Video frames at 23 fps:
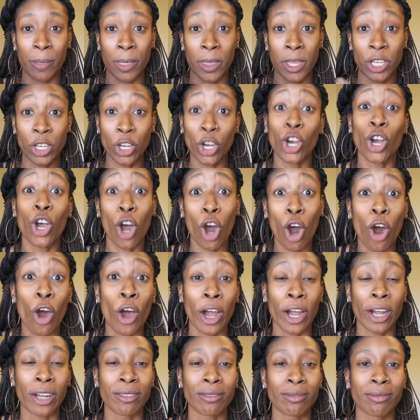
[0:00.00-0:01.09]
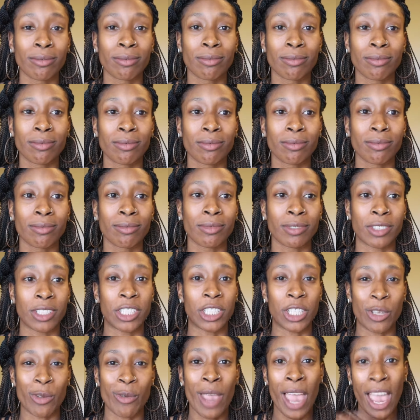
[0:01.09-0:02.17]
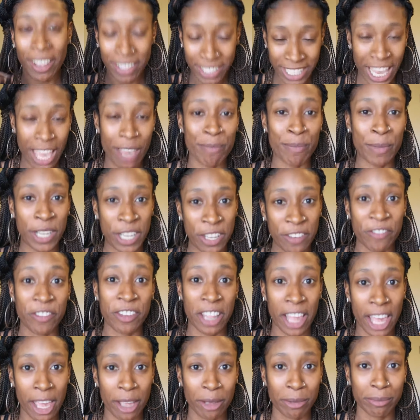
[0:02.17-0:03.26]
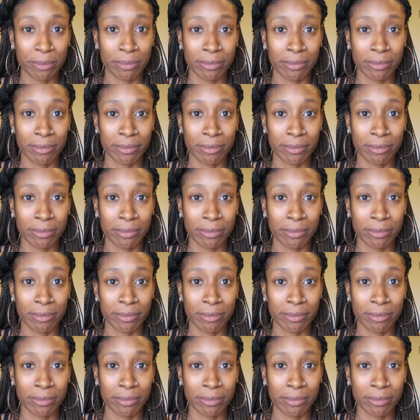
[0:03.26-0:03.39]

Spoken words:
your car, you have to have money for that.